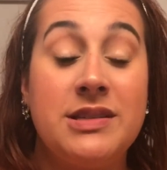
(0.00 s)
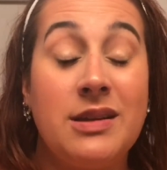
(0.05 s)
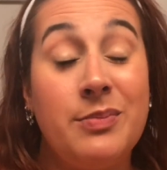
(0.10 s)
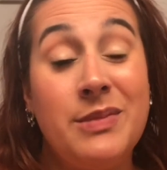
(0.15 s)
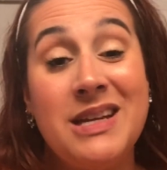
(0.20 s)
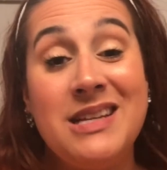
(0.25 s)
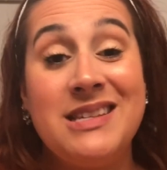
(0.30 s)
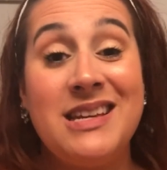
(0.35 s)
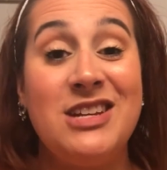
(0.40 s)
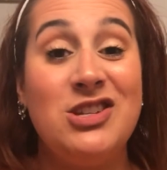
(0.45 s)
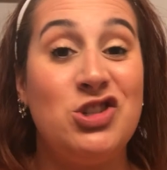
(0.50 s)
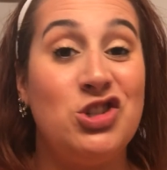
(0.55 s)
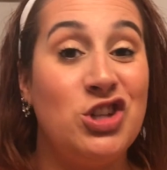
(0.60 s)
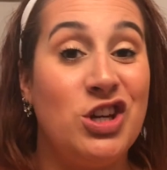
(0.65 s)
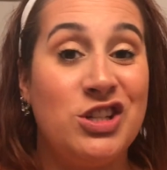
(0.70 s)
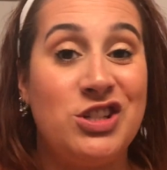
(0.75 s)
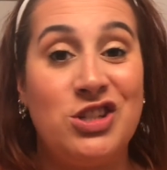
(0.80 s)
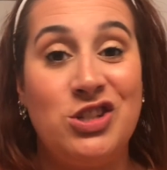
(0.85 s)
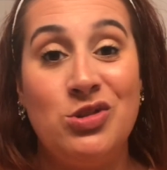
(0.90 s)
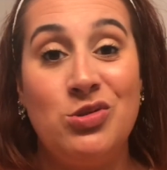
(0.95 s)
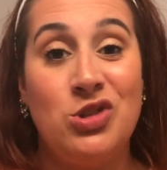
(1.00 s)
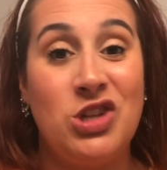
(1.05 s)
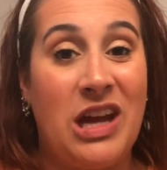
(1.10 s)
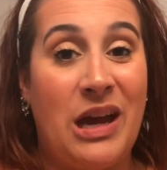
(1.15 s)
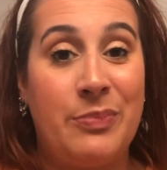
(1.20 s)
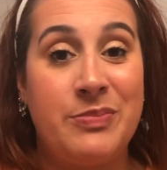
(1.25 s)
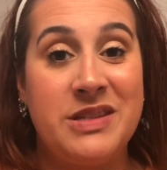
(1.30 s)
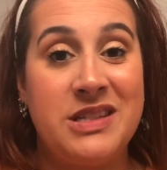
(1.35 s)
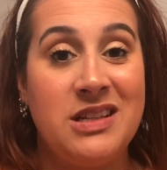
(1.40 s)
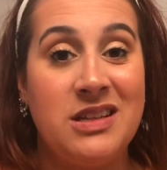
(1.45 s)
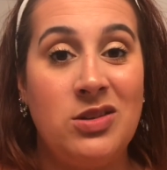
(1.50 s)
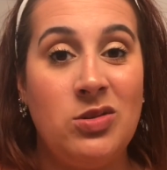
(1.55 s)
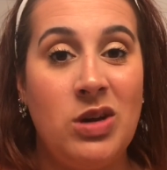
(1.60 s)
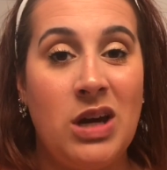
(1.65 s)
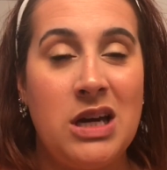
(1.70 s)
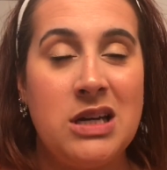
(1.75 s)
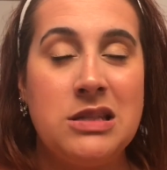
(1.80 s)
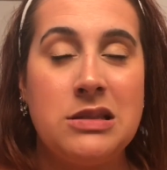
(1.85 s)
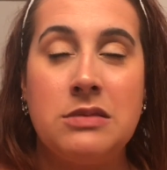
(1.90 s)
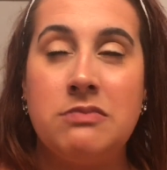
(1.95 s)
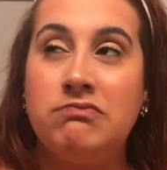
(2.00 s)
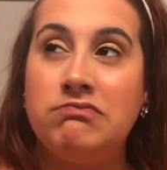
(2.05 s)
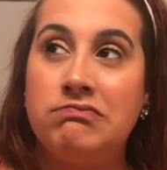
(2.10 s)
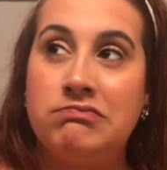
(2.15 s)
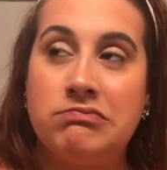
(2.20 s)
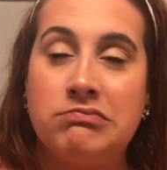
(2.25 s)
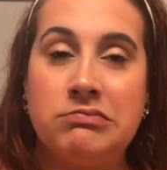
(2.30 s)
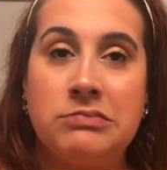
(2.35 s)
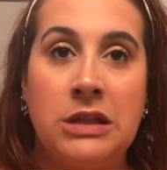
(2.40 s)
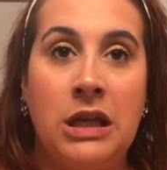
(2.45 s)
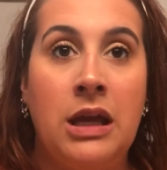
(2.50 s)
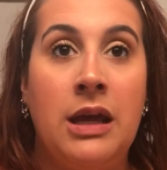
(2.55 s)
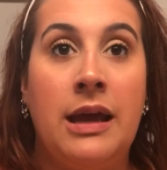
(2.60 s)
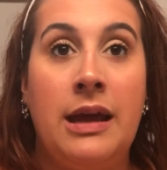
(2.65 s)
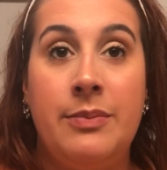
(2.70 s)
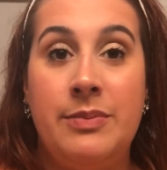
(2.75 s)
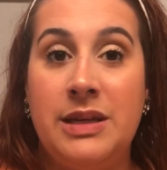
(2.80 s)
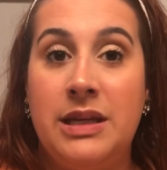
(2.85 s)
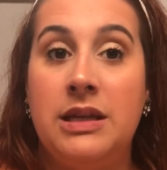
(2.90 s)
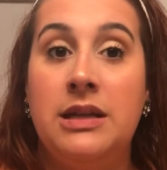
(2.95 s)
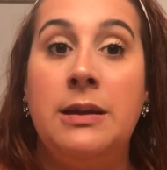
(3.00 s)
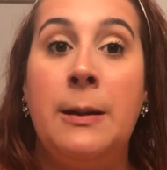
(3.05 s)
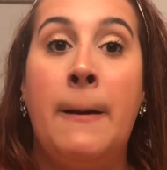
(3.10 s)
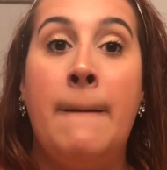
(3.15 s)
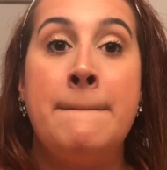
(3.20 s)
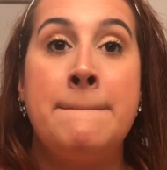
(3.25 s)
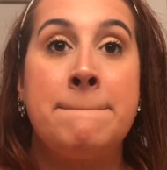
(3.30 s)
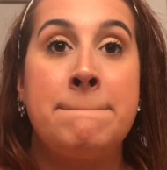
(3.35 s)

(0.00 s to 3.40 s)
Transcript: Some days I just do chapstick, you guys. I mean,